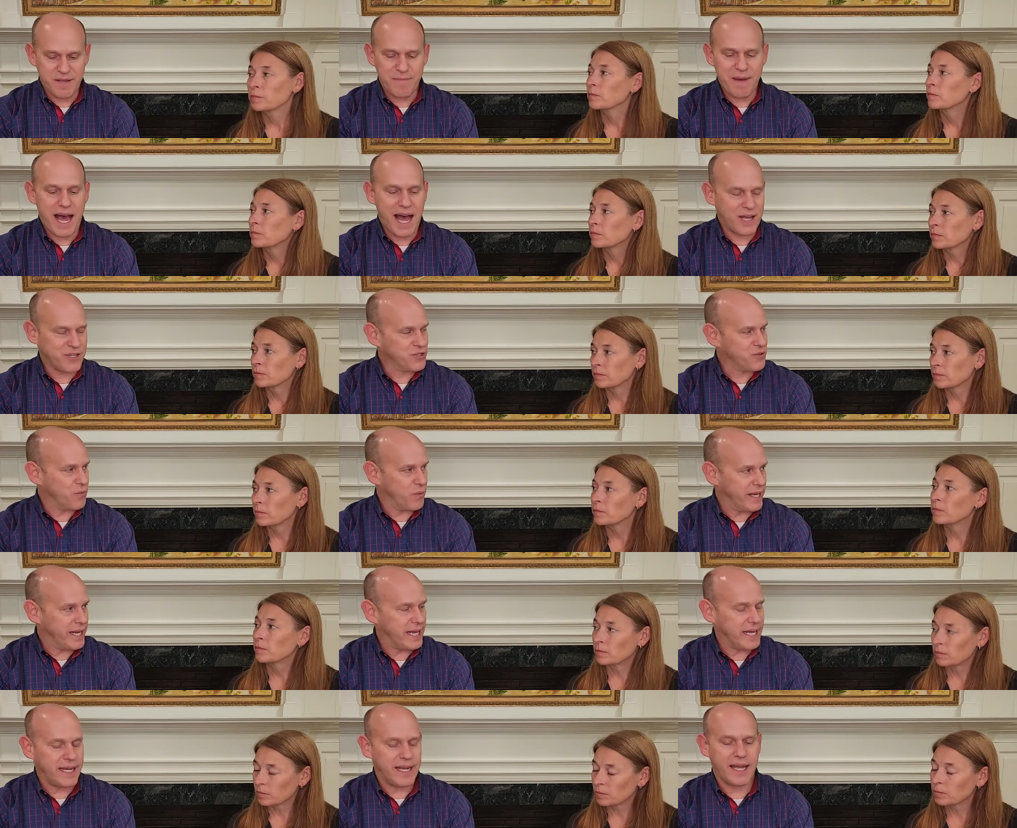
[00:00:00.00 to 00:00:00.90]
Speaker 1: the past
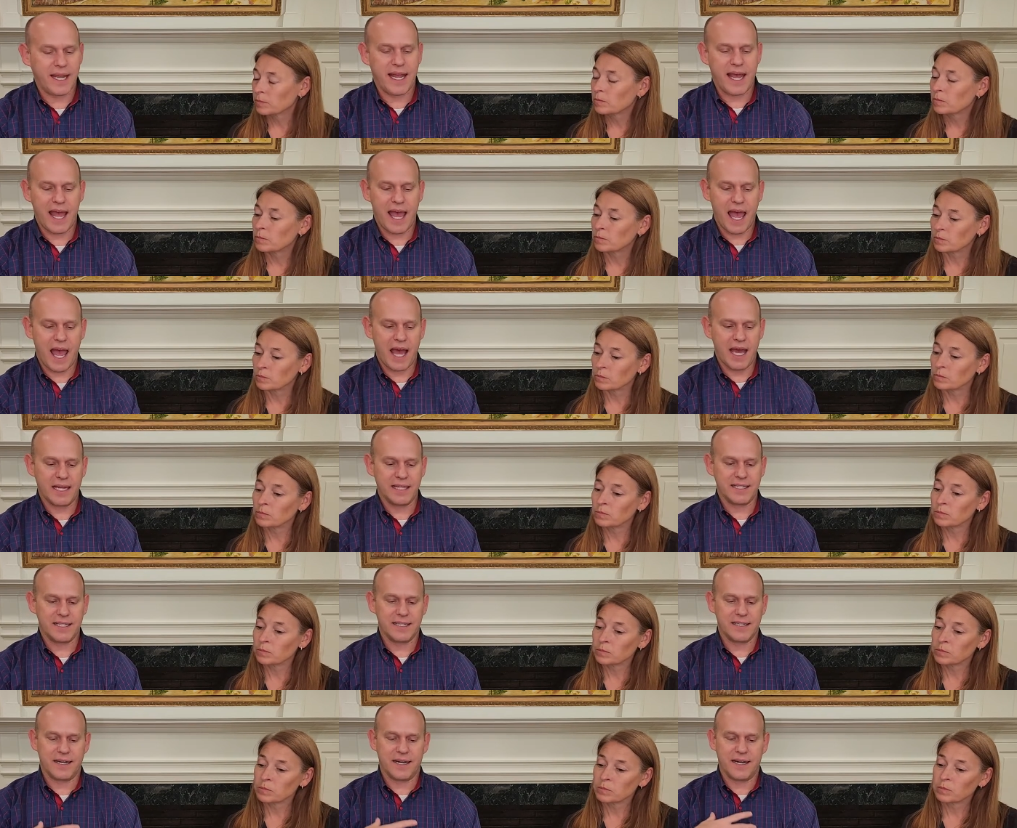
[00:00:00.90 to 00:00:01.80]
week,
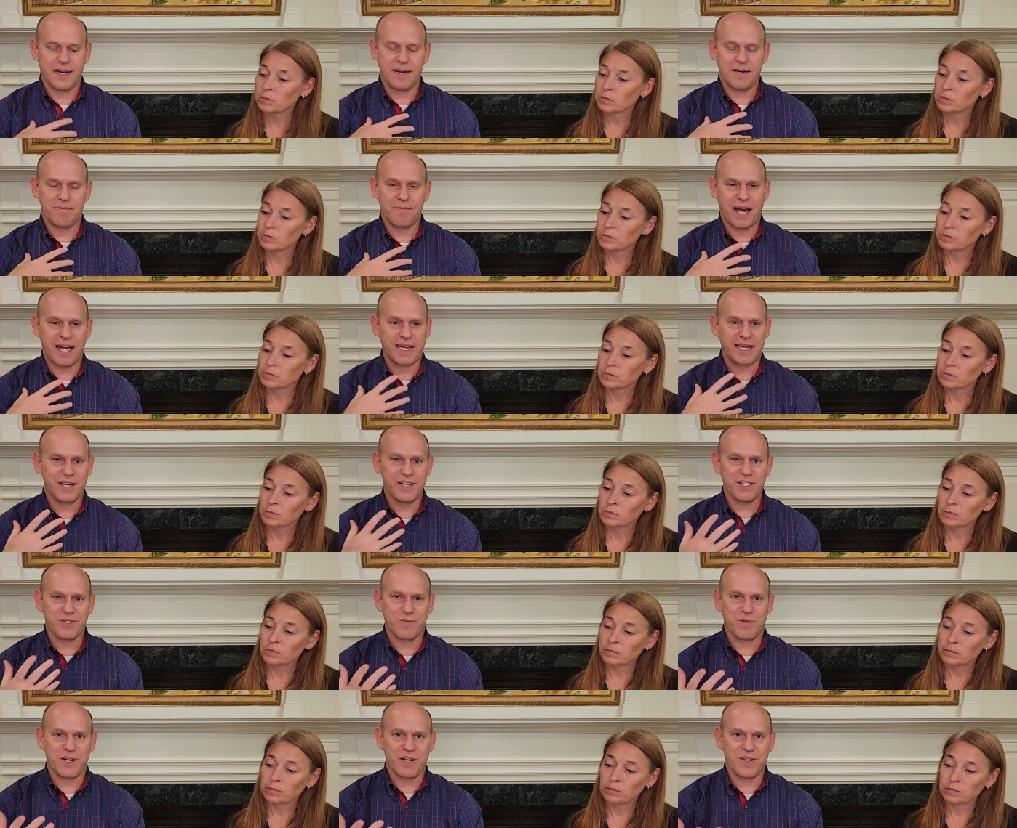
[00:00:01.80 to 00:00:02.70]
and uh, Micah
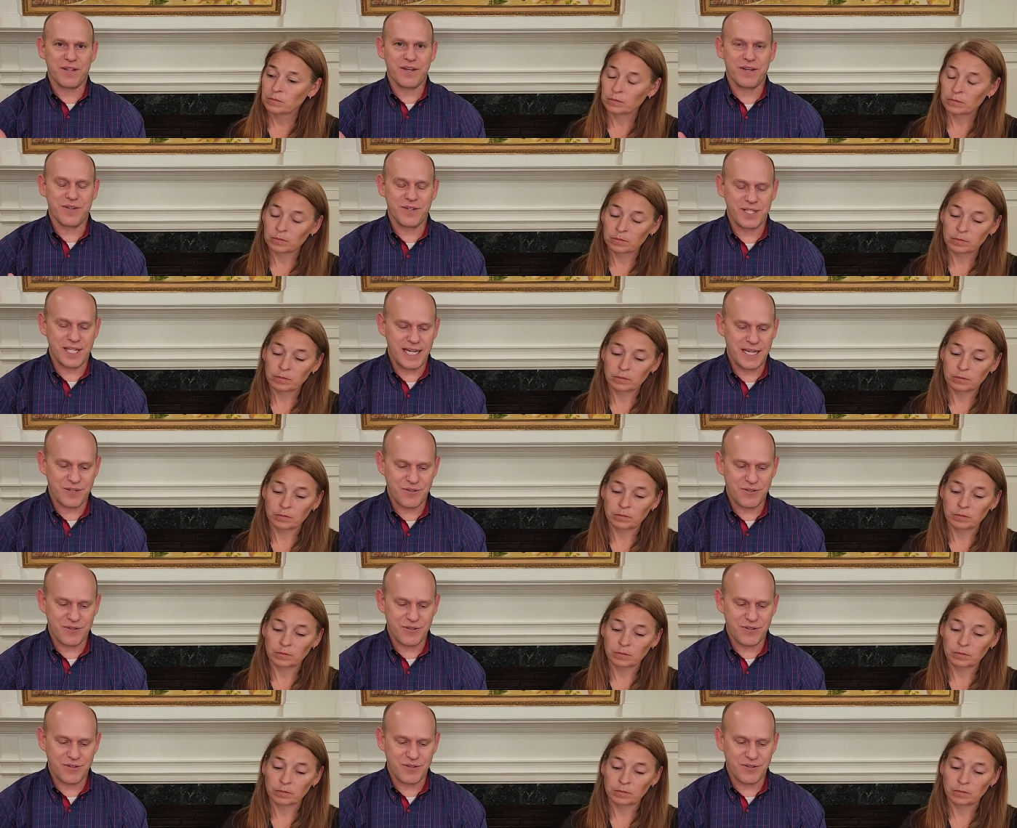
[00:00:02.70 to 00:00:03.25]
is one of those